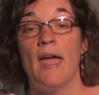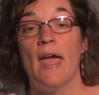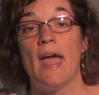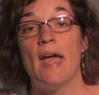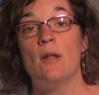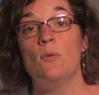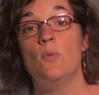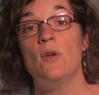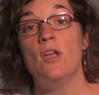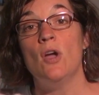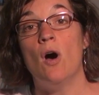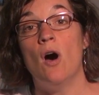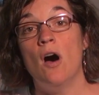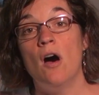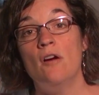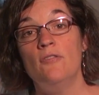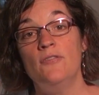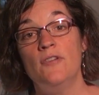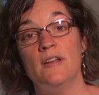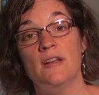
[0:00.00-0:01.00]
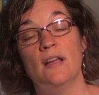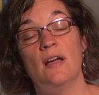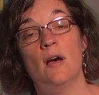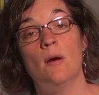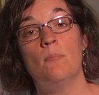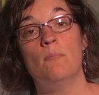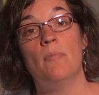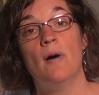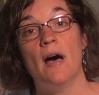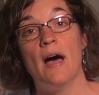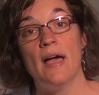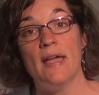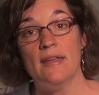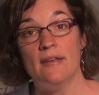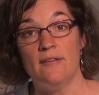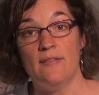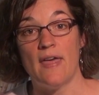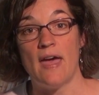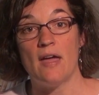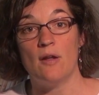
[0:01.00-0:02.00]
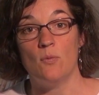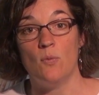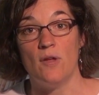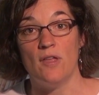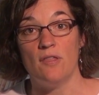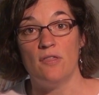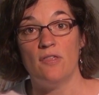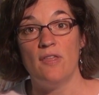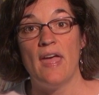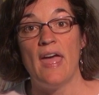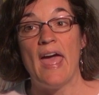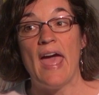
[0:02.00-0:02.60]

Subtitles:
And we often combined that with